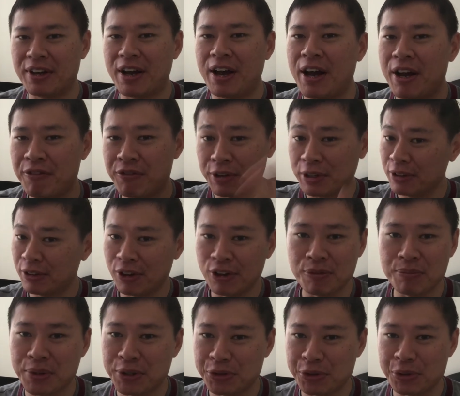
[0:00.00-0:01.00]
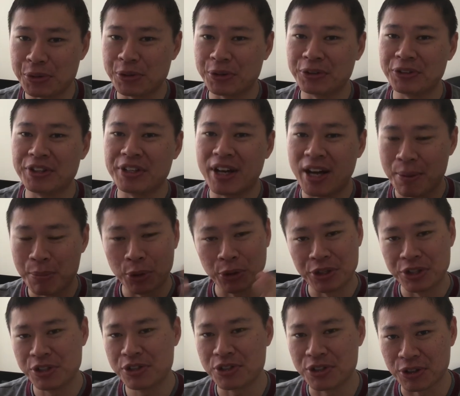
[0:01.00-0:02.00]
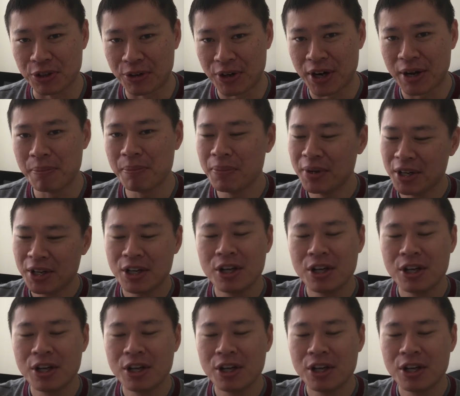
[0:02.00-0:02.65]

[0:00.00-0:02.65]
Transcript: I have a lot of material on it. I'm on Instagram